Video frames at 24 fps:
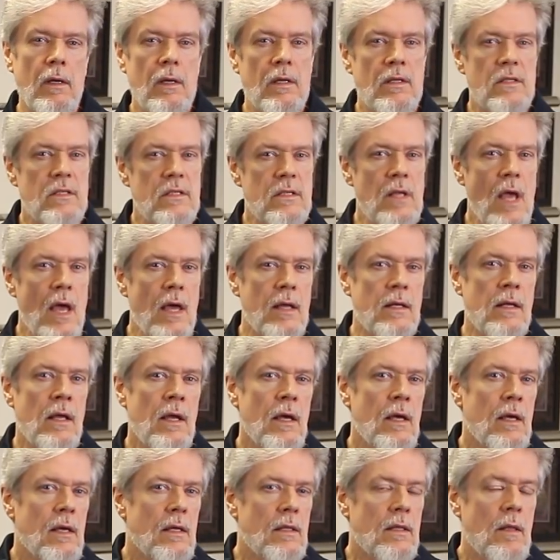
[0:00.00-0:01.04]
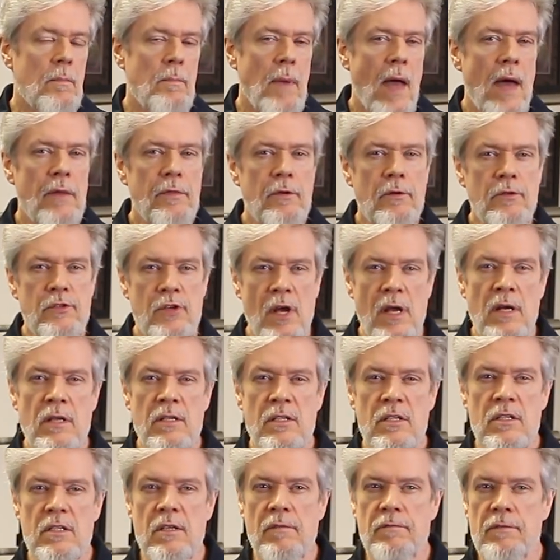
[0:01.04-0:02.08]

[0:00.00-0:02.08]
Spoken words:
Instead, the pathogenesis